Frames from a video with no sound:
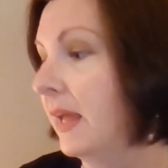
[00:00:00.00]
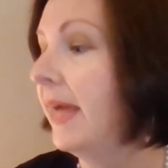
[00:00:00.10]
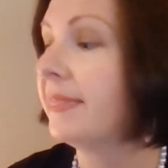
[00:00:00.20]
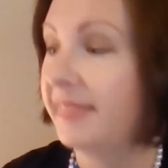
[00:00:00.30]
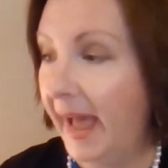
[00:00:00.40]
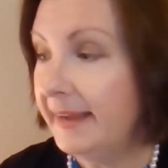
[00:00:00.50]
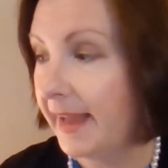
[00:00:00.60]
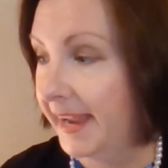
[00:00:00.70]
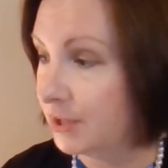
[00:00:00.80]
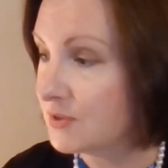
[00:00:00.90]
That
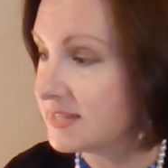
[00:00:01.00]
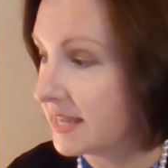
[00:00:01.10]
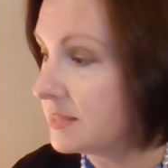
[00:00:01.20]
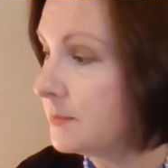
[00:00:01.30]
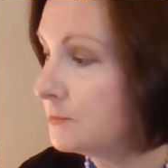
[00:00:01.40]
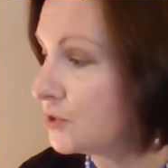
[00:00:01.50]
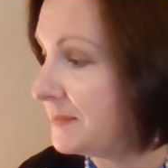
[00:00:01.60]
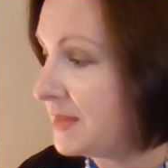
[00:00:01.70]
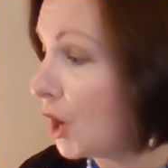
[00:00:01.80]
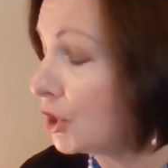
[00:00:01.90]
night, Chrysanthemum dreamed
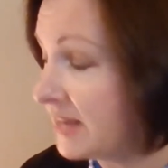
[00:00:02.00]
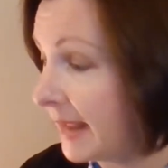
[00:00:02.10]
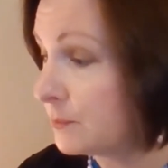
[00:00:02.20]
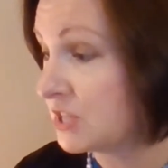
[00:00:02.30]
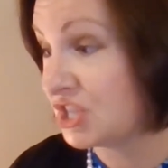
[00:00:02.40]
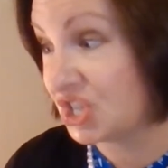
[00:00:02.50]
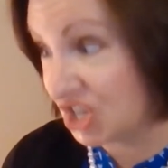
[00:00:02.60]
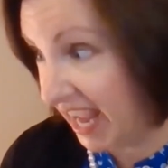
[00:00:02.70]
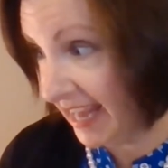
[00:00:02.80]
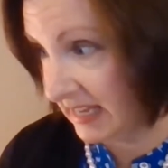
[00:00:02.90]
that her name was
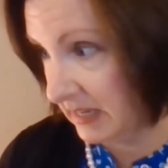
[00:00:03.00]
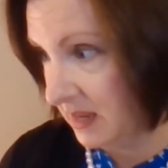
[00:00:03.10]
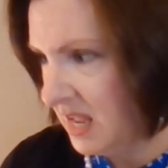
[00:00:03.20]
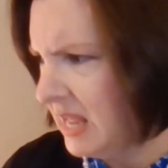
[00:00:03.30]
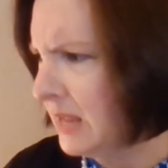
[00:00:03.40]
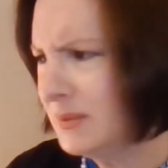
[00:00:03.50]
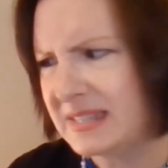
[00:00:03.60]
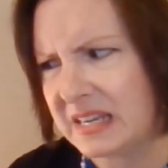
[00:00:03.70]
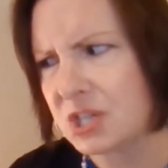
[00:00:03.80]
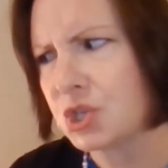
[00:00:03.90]
Jane. It was an
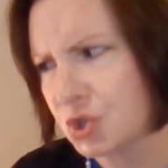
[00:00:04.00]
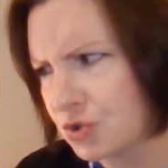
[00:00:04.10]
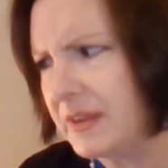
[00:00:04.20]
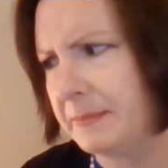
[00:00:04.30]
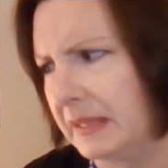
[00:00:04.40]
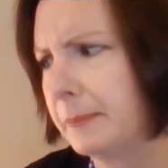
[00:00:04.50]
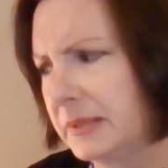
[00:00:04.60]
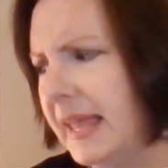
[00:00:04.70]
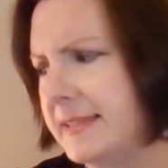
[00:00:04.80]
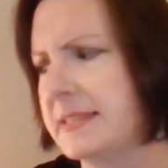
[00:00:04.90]
extremely
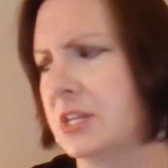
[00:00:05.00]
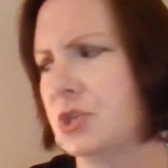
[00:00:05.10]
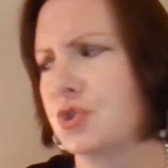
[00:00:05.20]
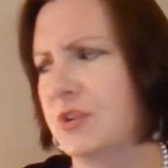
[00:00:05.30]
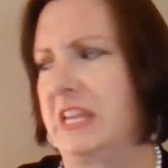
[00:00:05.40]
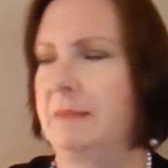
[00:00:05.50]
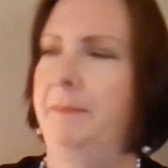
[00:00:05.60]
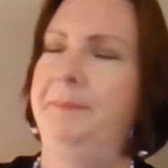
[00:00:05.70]
pleasant dream.